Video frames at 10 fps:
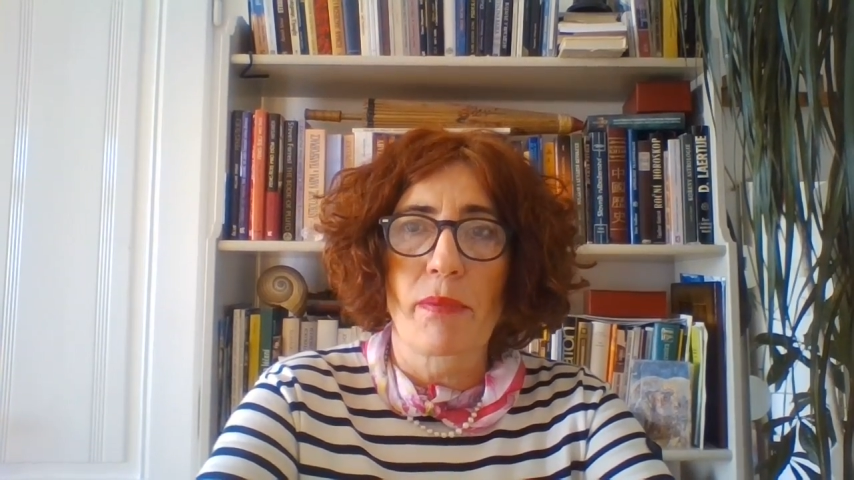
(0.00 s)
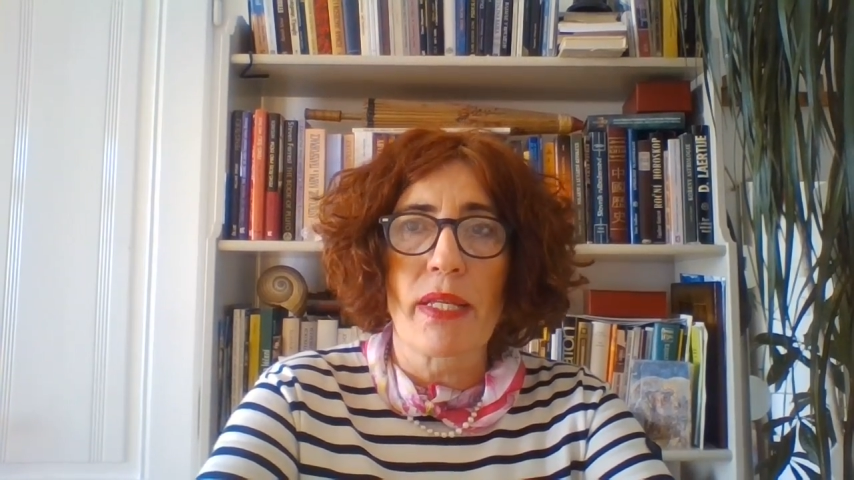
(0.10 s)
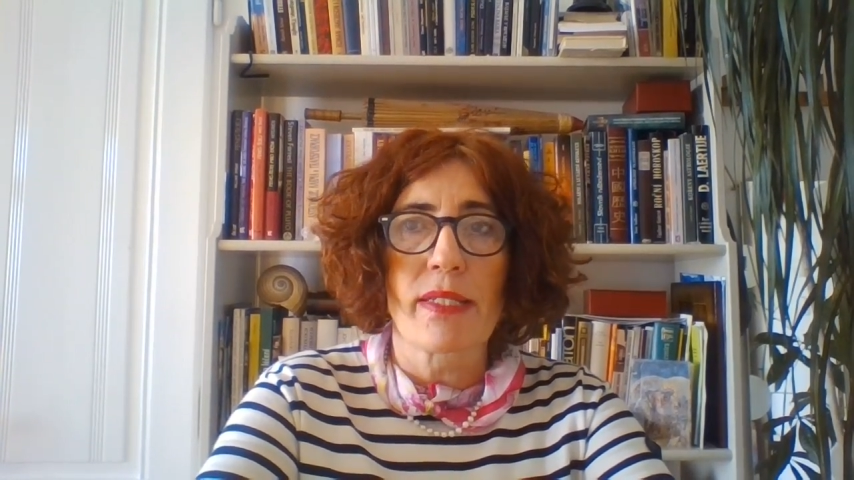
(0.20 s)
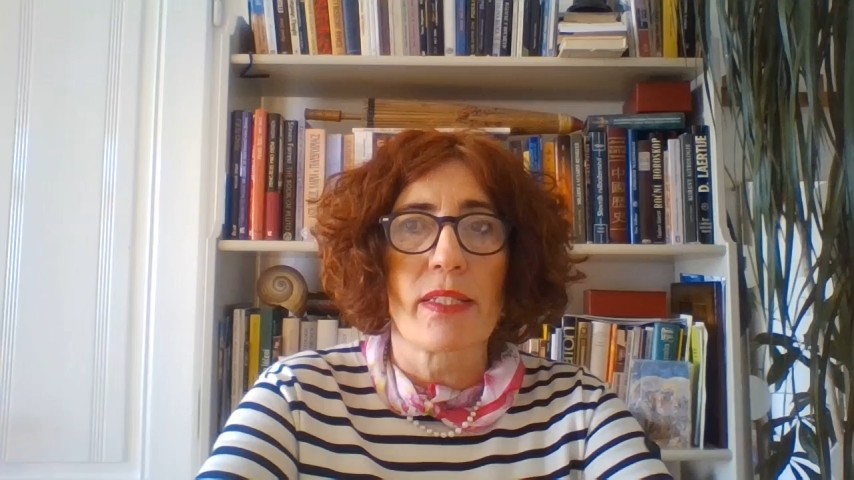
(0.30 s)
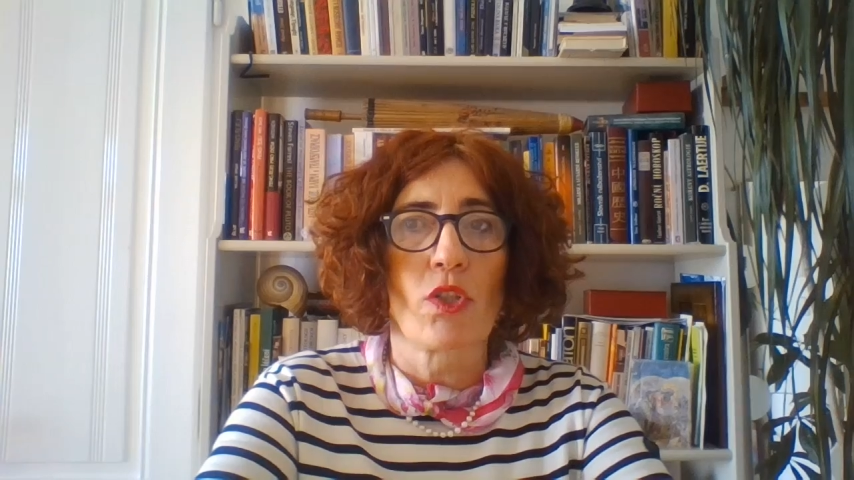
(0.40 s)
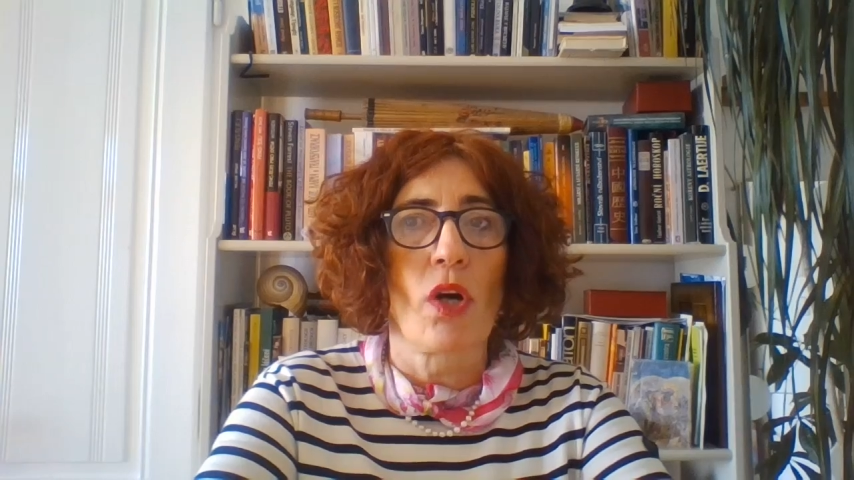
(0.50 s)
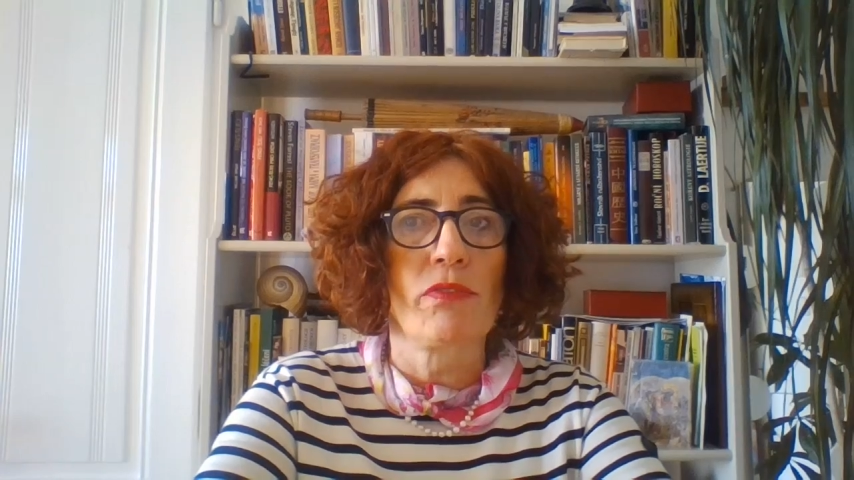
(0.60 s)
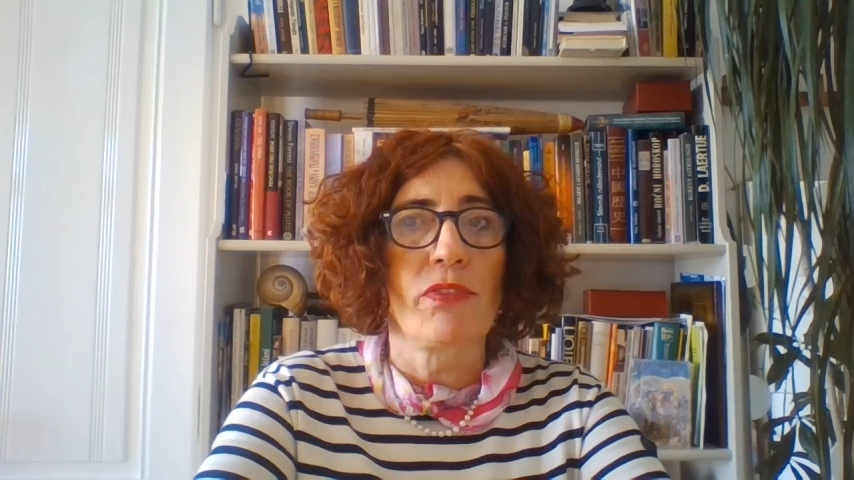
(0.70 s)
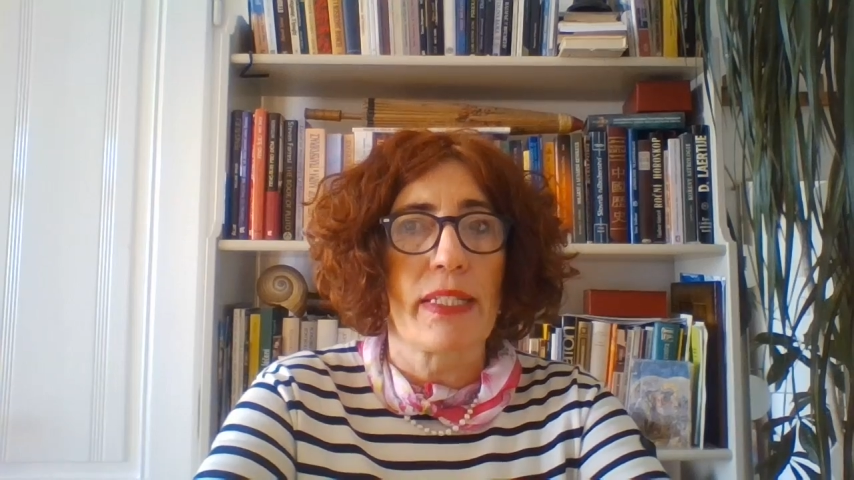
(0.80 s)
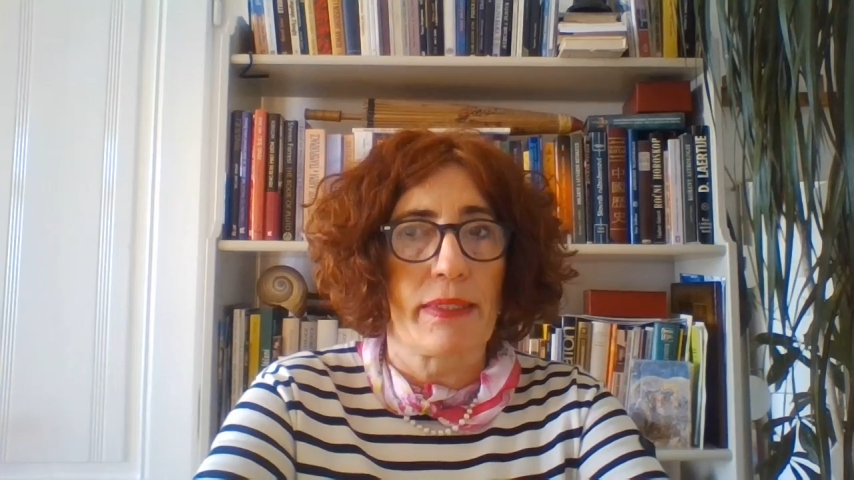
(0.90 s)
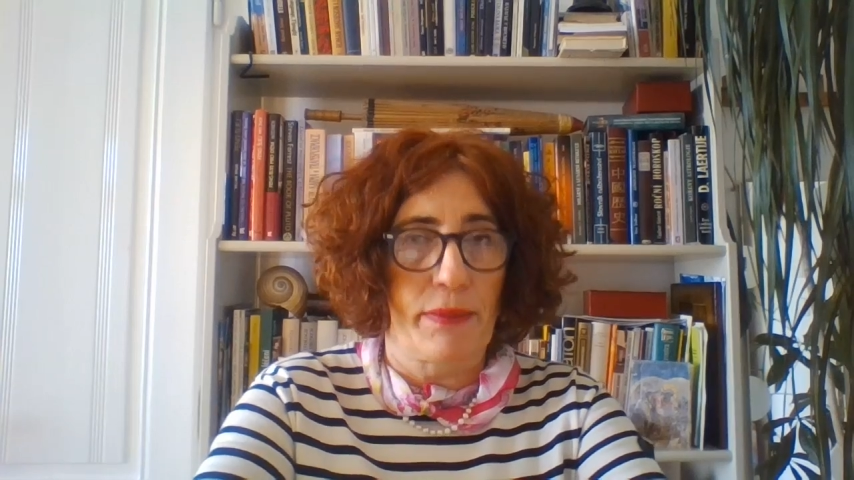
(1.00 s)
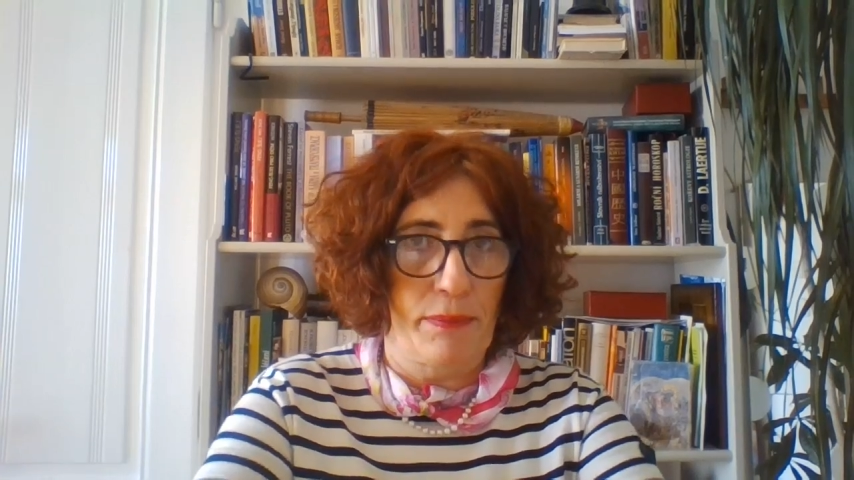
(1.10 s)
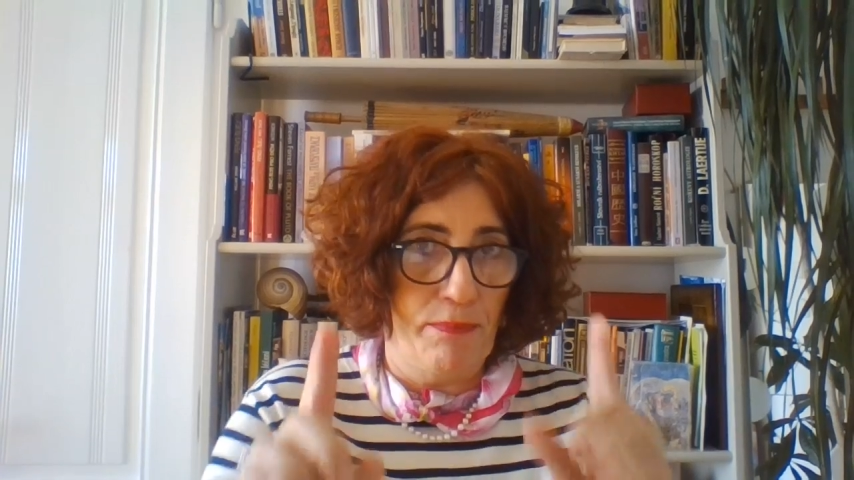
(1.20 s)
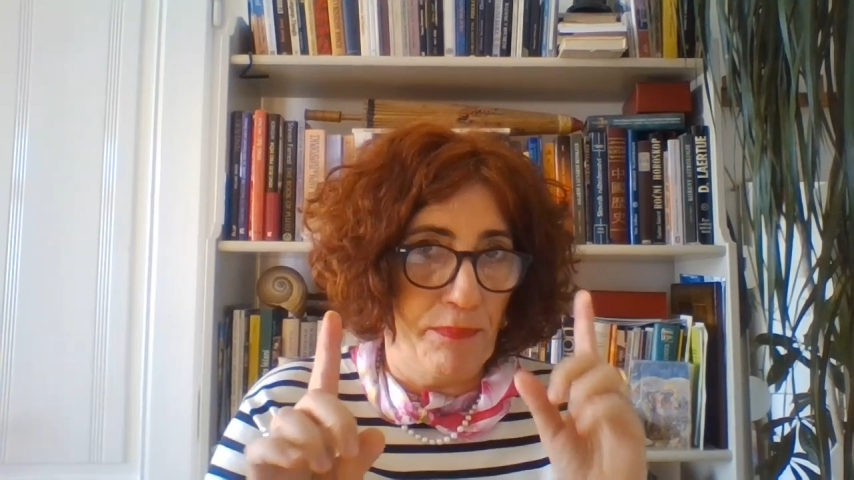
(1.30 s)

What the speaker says: brings a conflict